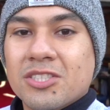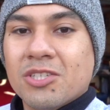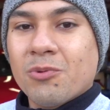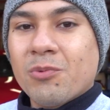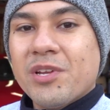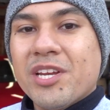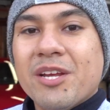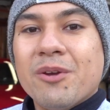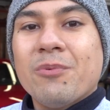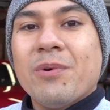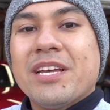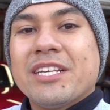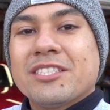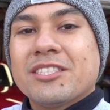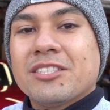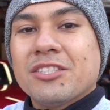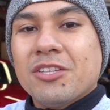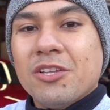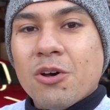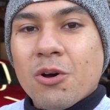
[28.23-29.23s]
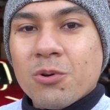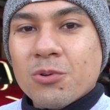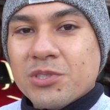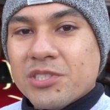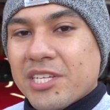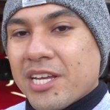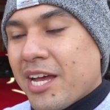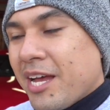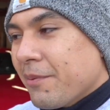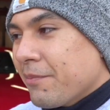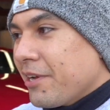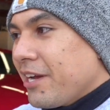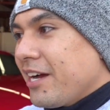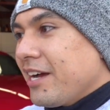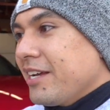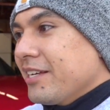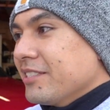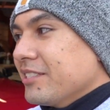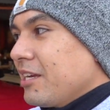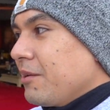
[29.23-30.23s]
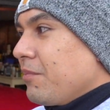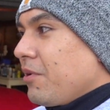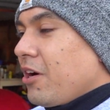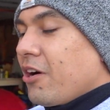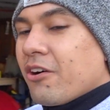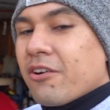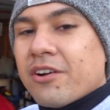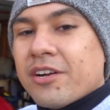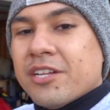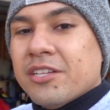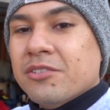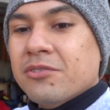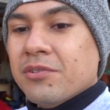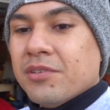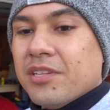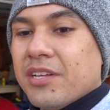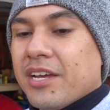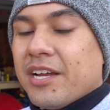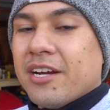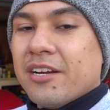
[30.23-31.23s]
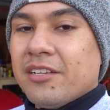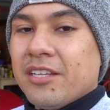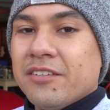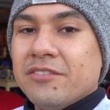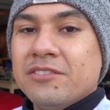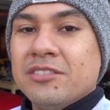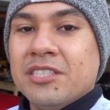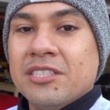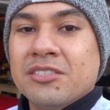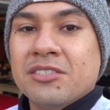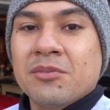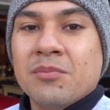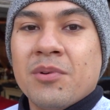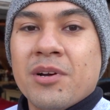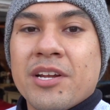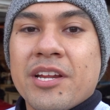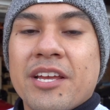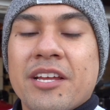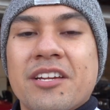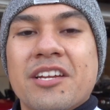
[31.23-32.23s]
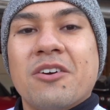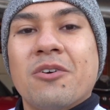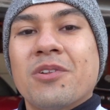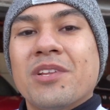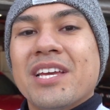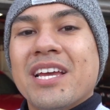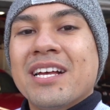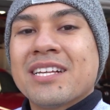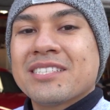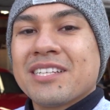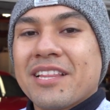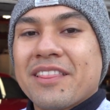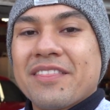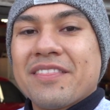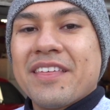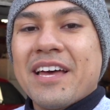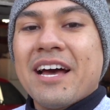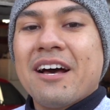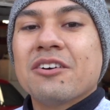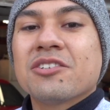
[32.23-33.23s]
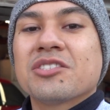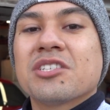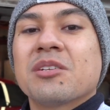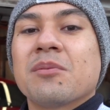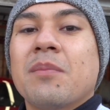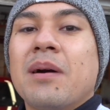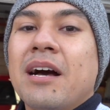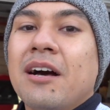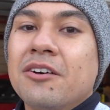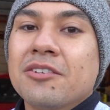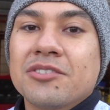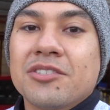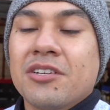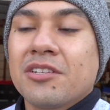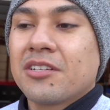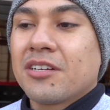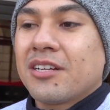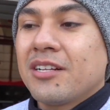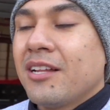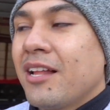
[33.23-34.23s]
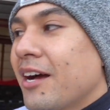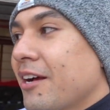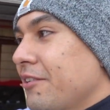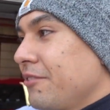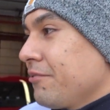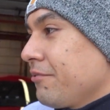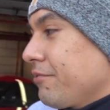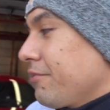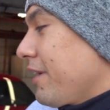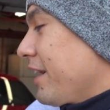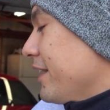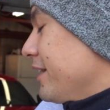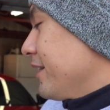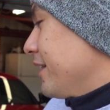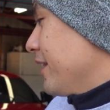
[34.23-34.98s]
So we didn't waste no time guys. I'm already doing the airlift system on it and it only has a thousand miles on the clock right